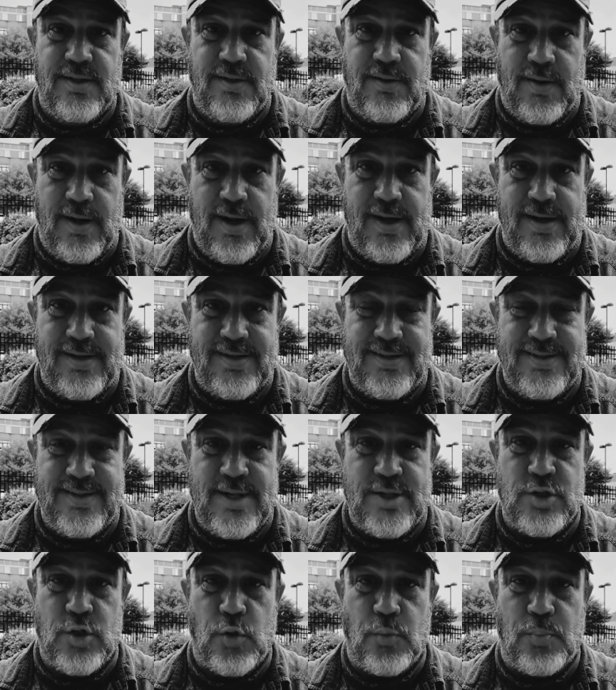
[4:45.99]
right?
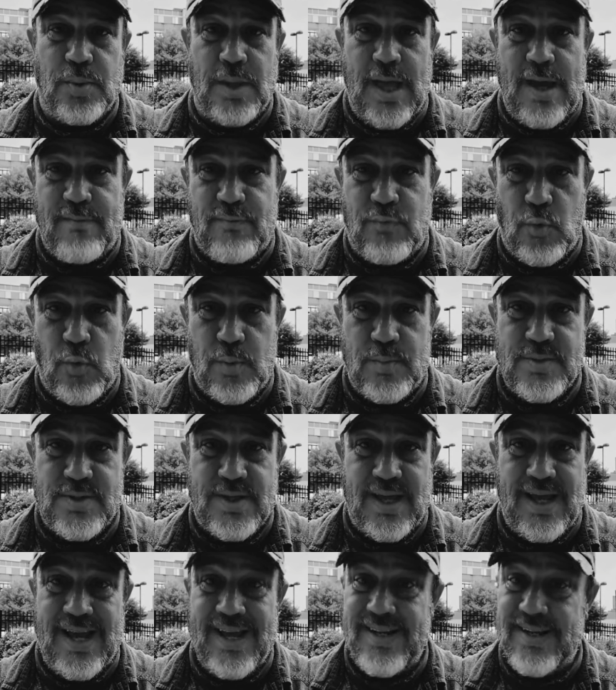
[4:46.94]
Digital platforms
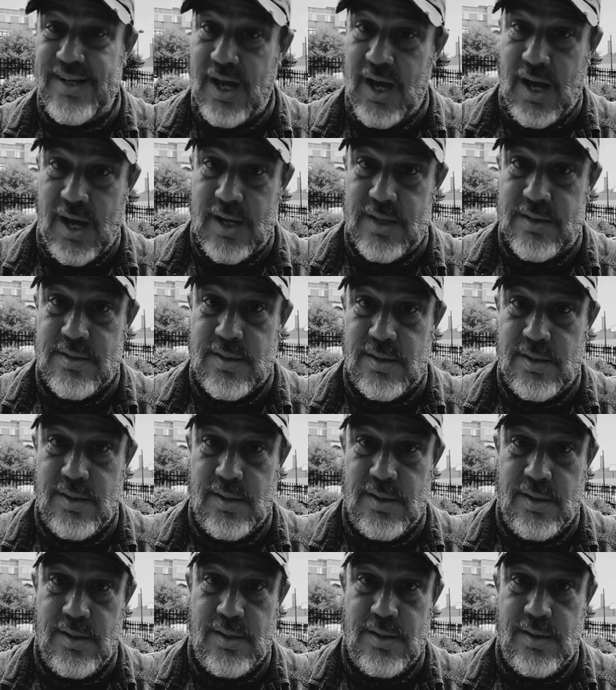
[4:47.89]
that had not,
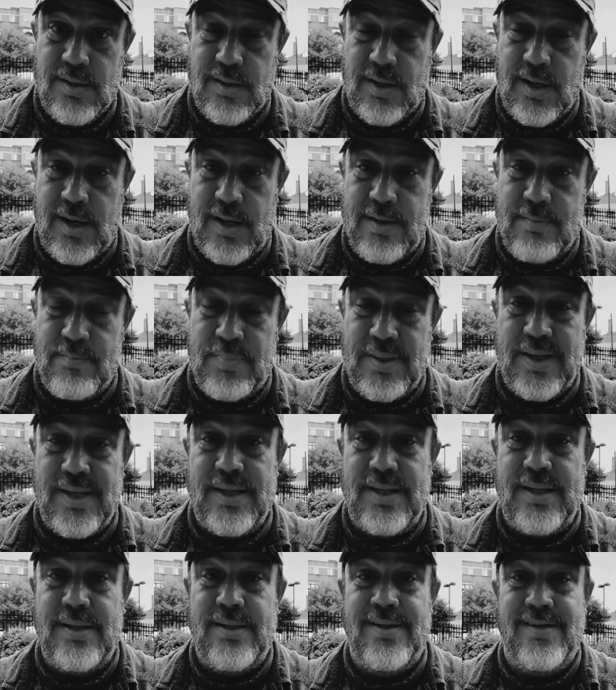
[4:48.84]
right,
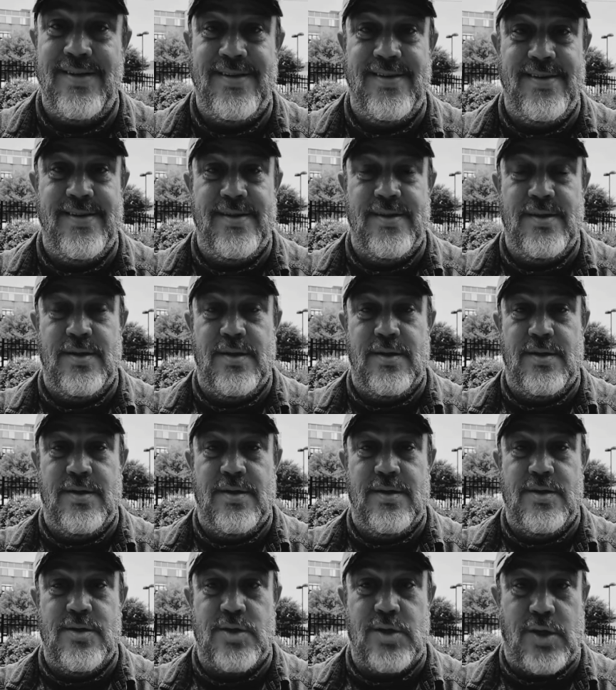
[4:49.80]
been
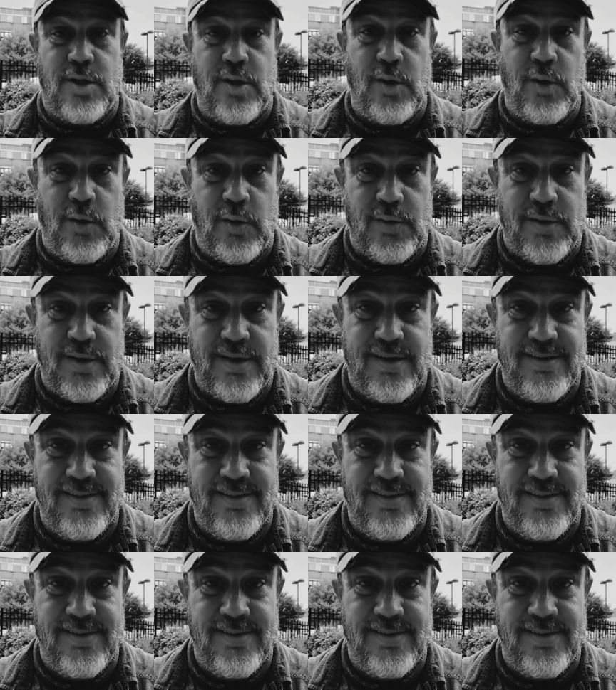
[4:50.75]
secured.